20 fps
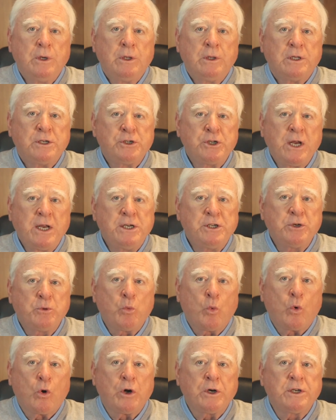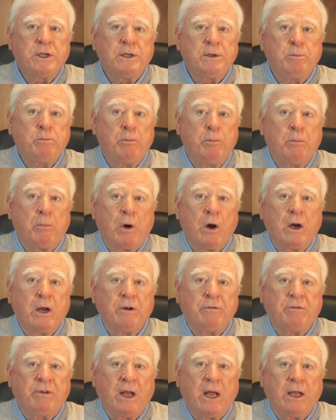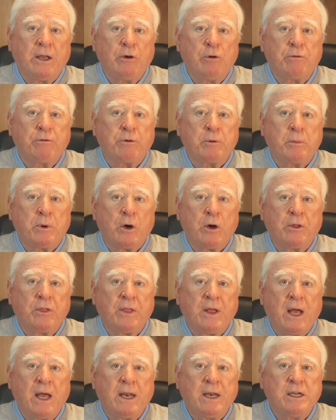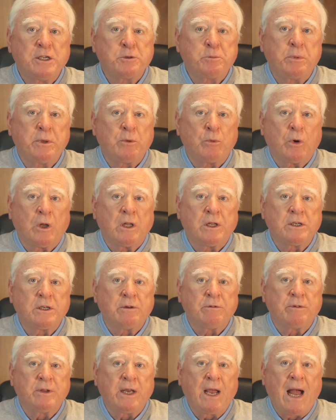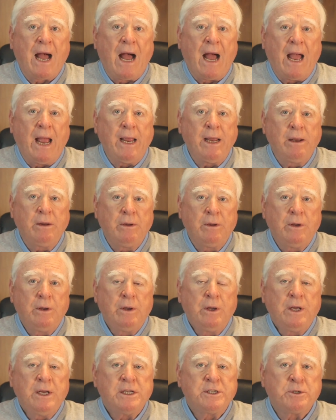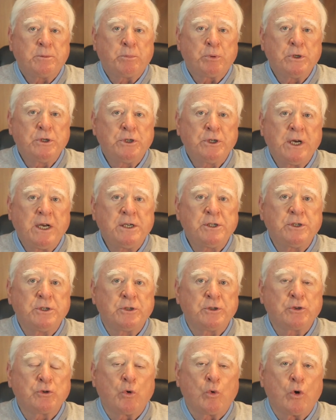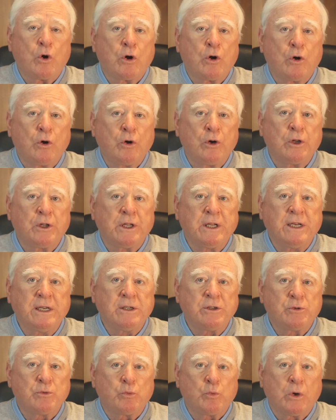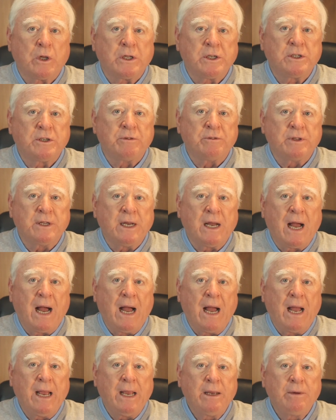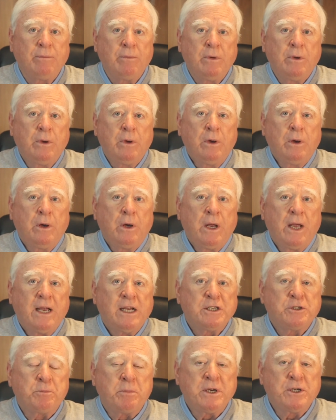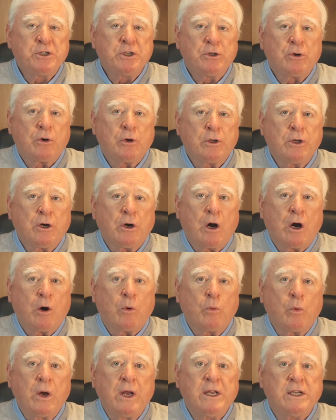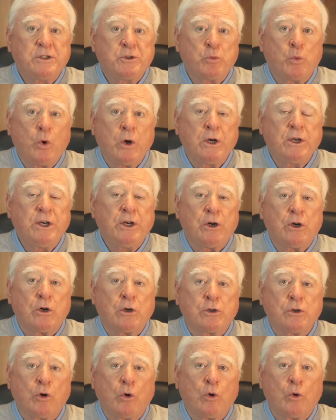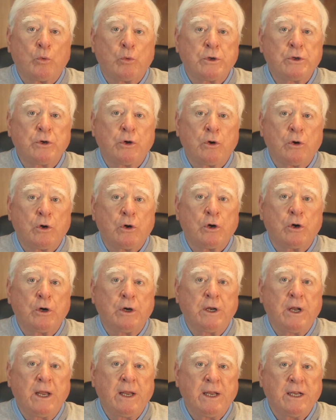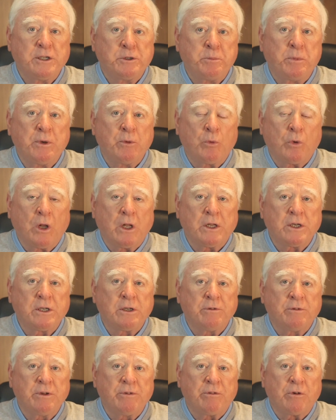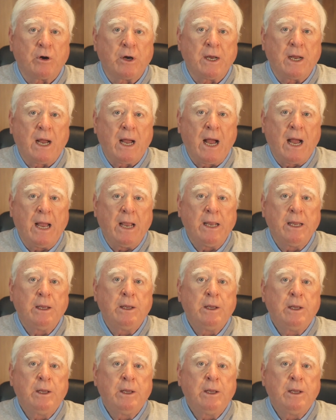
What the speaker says: The change in warranted market value for Marathon has been relatively high. Its appreciation score currently is relatively high. As mentioned earlier, its 1-year total return has been relatively very high,